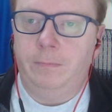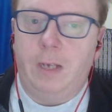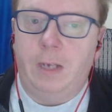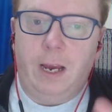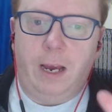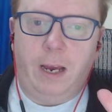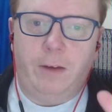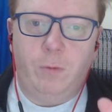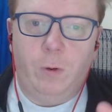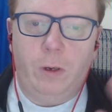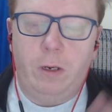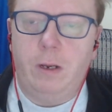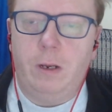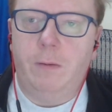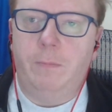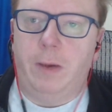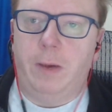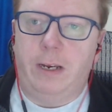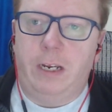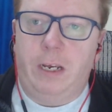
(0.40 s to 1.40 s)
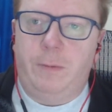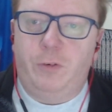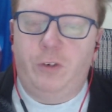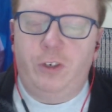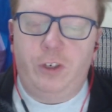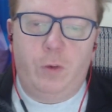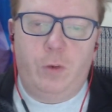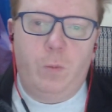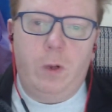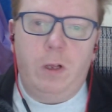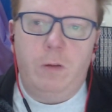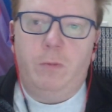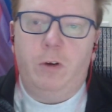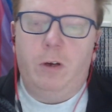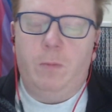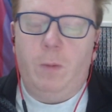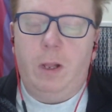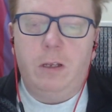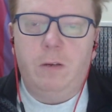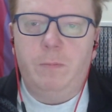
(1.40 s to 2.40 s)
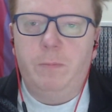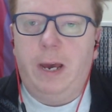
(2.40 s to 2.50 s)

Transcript: Hi everyone, my name is Richard and welcome